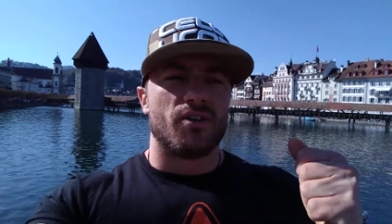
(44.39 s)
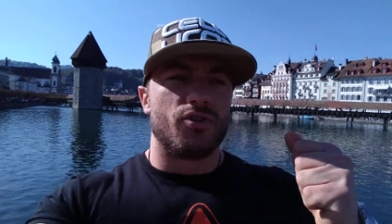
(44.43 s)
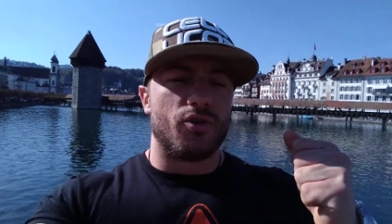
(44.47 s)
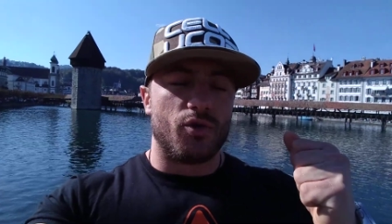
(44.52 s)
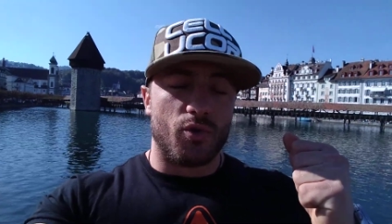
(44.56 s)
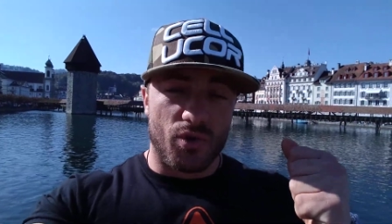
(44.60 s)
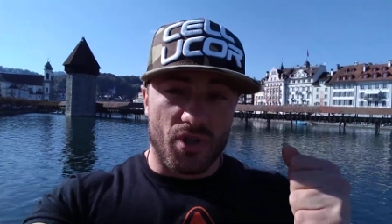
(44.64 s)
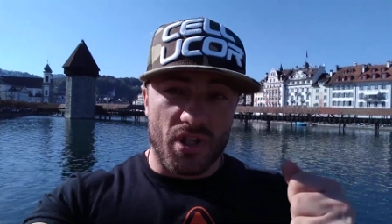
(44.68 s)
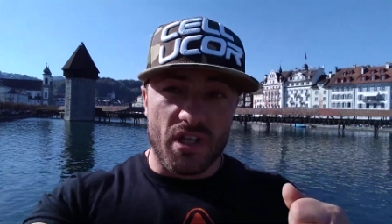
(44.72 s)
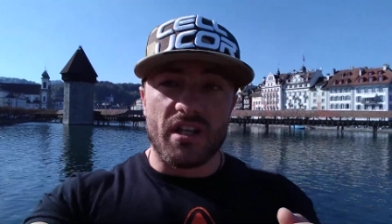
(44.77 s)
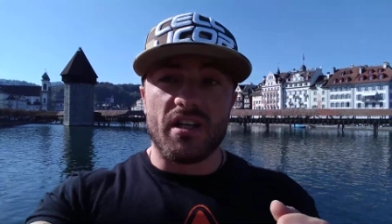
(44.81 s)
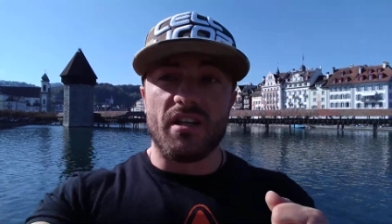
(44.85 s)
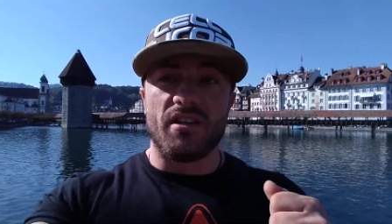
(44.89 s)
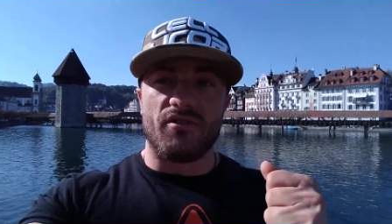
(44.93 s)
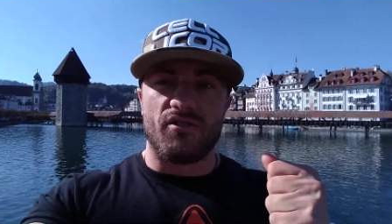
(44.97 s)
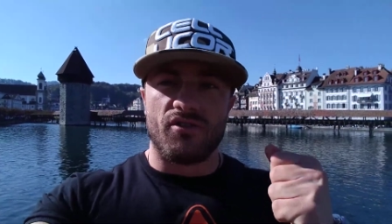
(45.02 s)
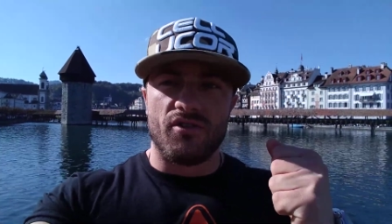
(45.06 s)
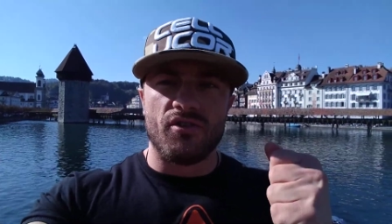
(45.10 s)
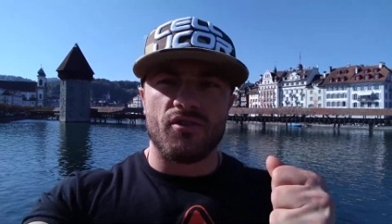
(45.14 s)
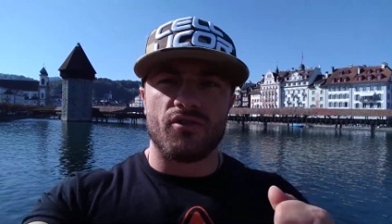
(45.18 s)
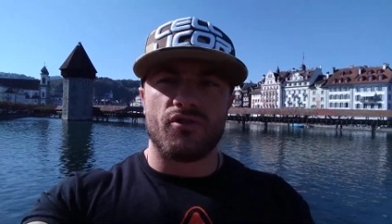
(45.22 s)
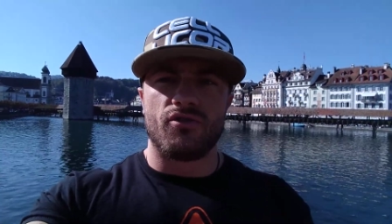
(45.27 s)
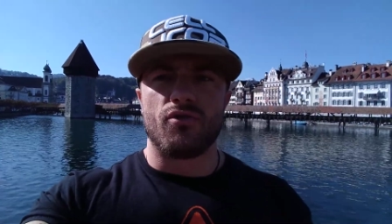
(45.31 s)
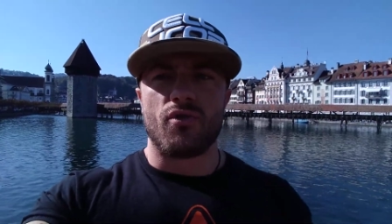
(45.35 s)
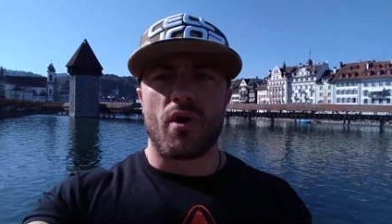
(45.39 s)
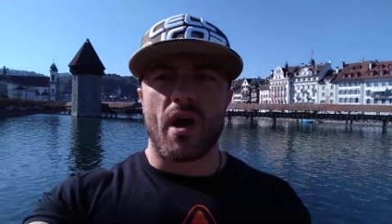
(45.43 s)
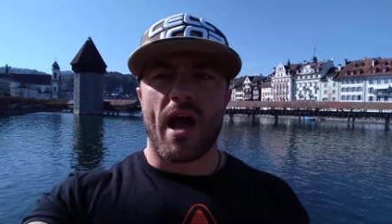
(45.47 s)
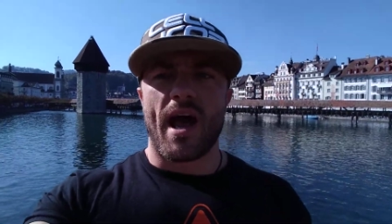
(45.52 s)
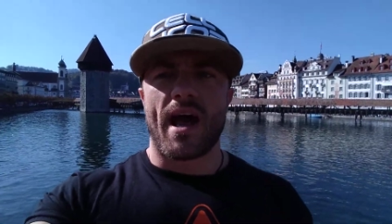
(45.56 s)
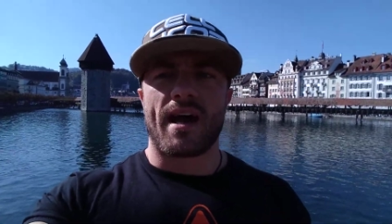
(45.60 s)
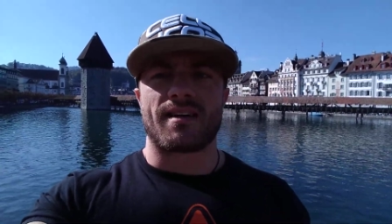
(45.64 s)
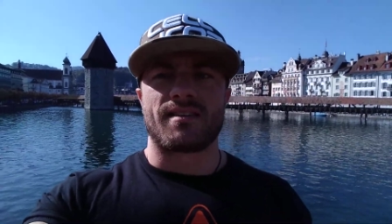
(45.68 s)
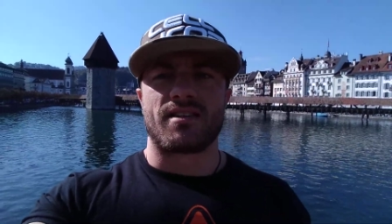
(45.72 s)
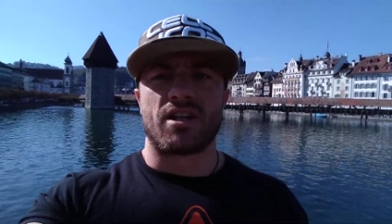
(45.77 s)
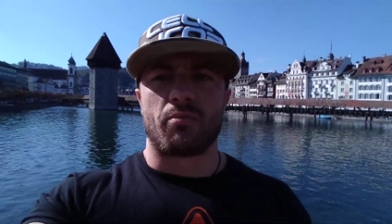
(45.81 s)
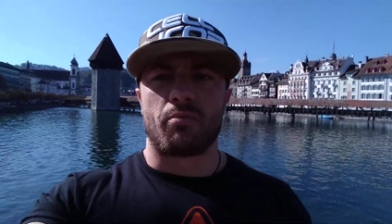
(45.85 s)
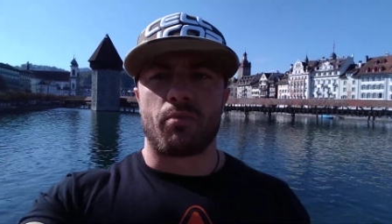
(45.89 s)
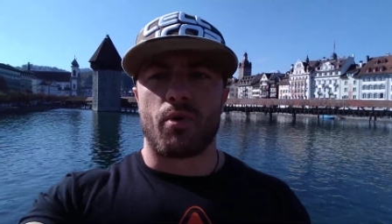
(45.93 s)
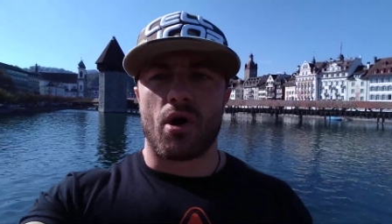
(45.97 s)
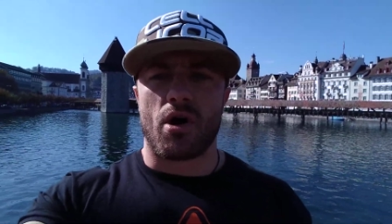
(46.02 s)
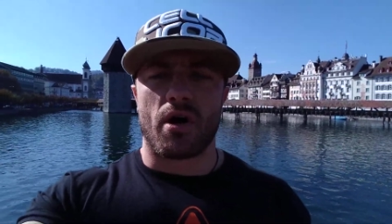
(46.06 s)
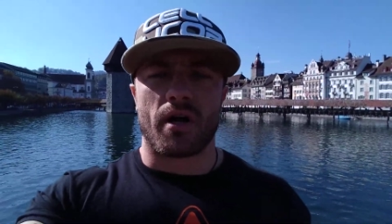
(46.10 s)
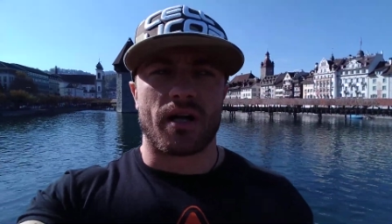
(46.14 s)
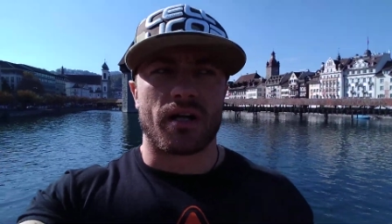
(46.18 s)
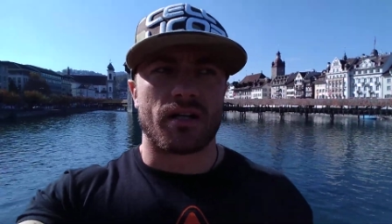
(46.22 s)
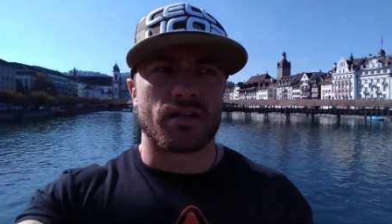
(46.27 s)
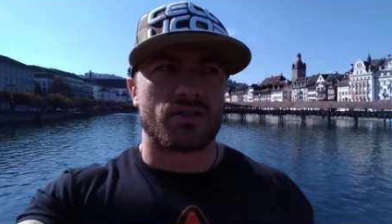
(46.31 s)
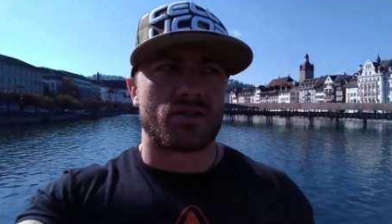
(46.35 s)
You need to act
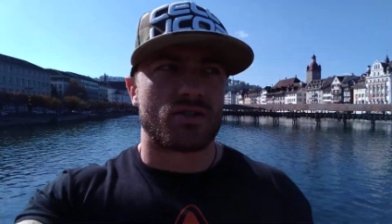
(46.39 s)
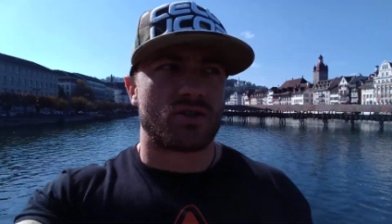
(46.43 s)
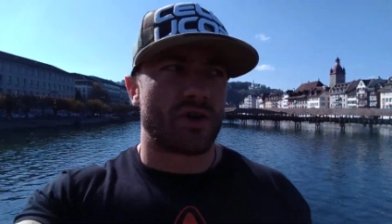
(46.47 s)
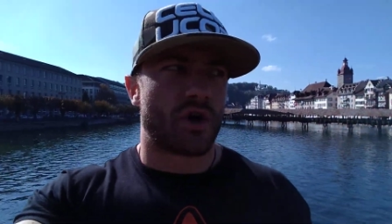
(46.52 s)
upon it.